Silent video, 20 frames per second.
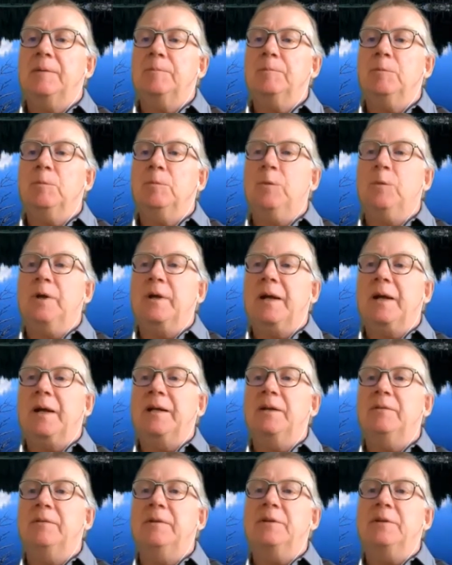what
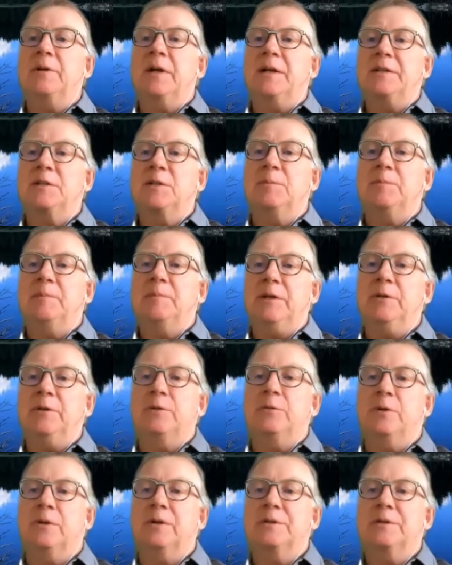kind of interested me
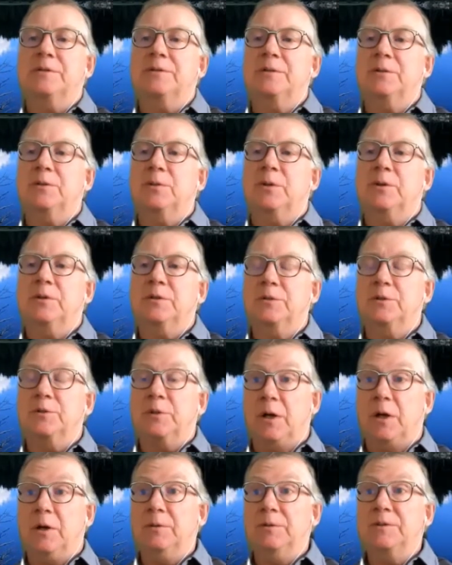towards
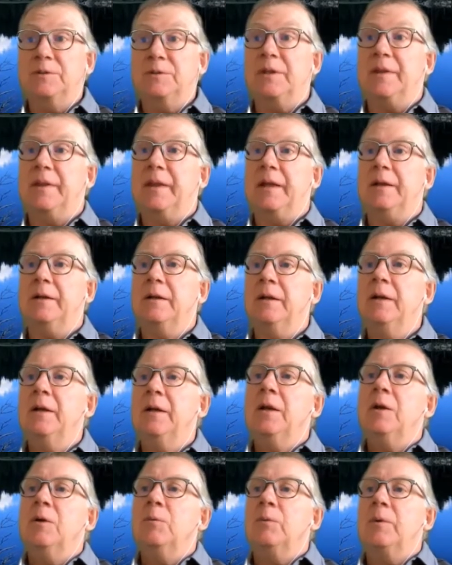drones. And then
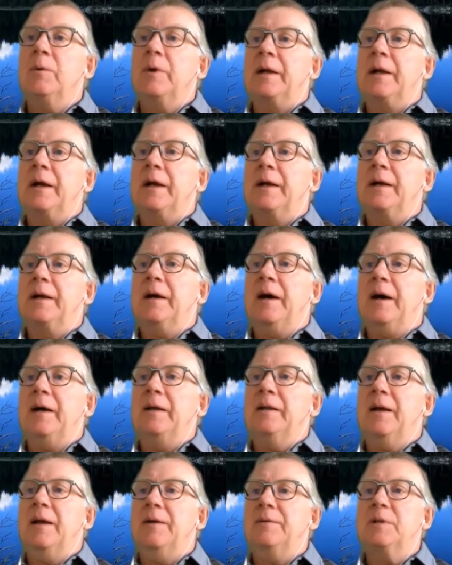when I
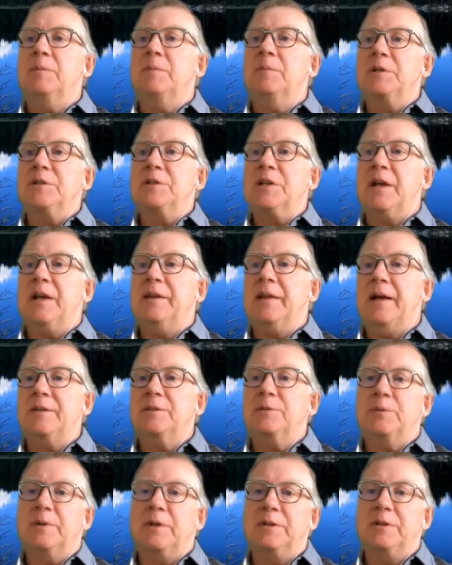left Schlumberger,
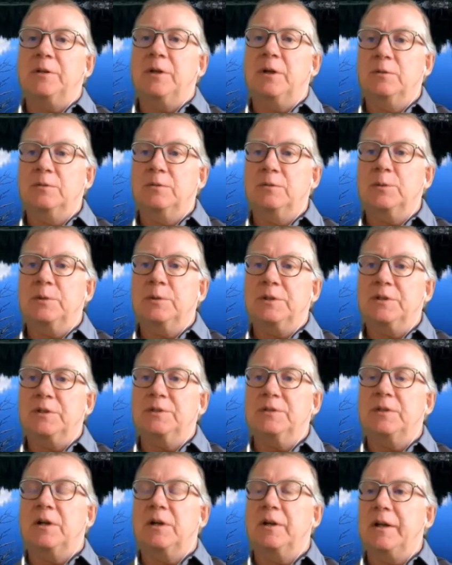that's when drones were just
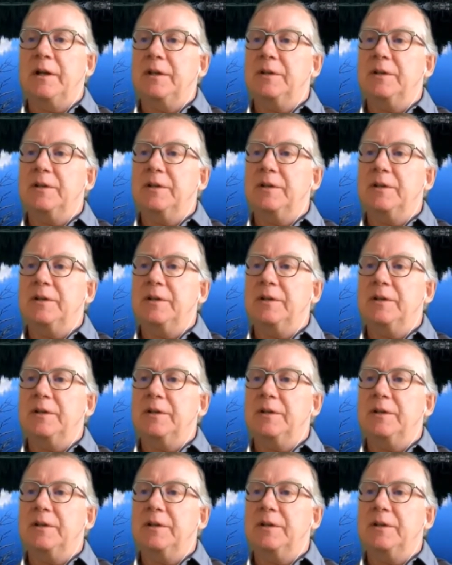starting